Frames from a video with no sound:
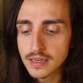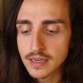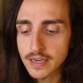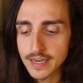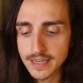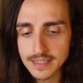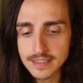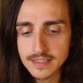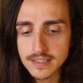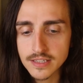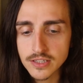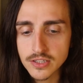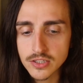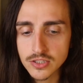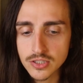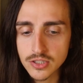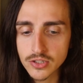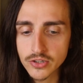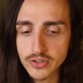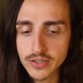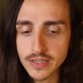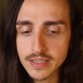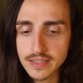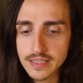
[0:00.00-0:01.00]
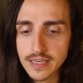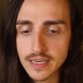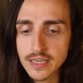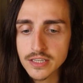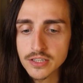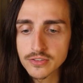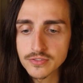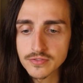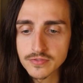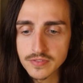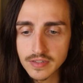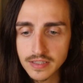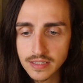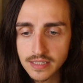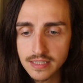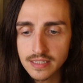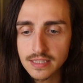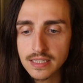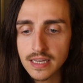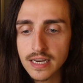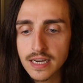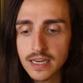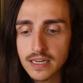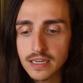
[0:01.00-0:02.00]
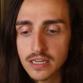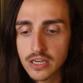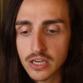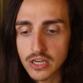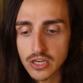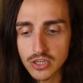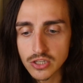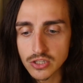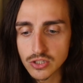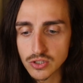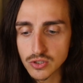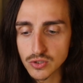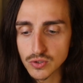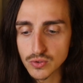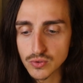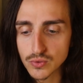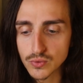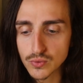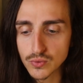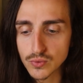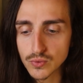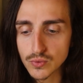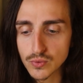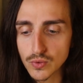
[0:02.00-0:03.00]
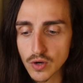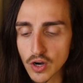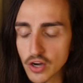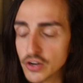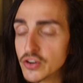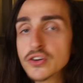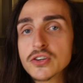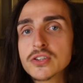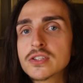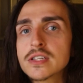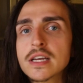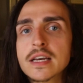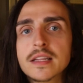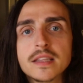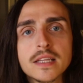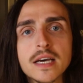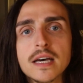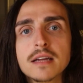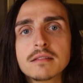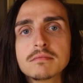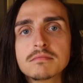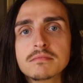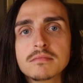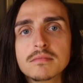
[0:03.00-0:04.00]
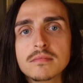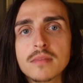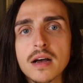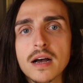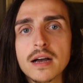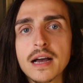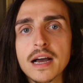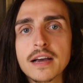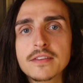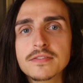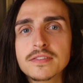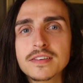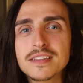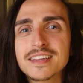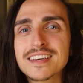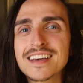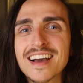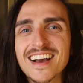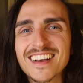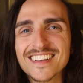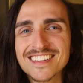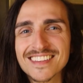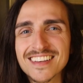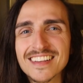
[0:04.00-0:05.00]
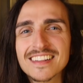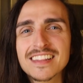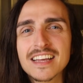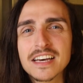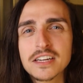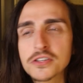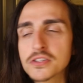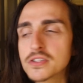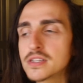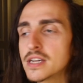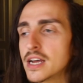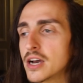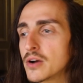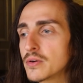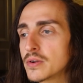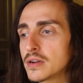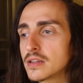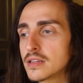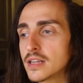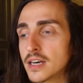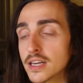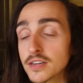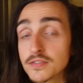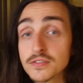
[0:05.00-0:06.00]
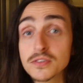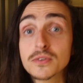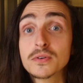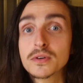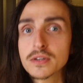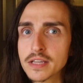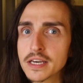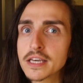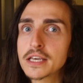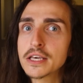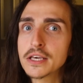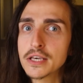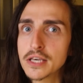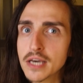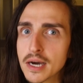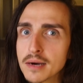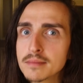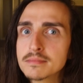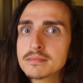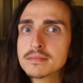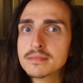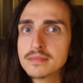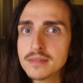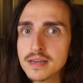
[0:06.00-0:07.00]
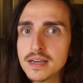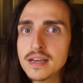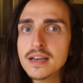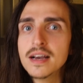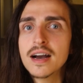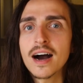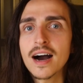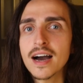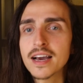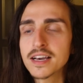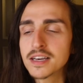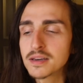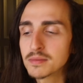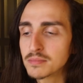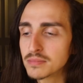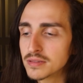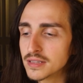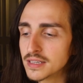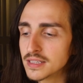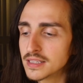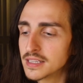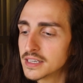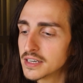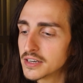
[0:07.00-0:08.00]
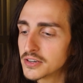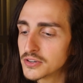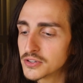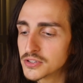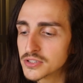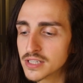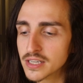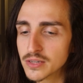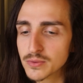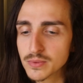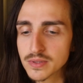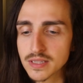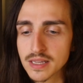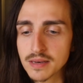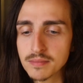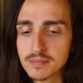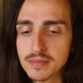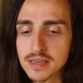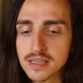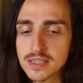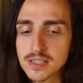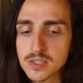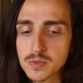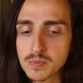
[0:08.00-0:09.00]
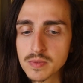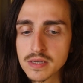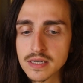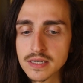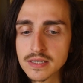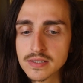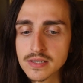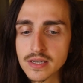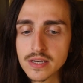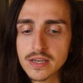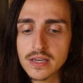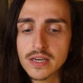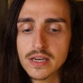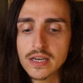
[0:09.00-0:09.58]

And I think you're learning that, you're feeling that, you understand that. I, I feel like I said that just now, and a lot of you are like, yup, I completely understand what that means because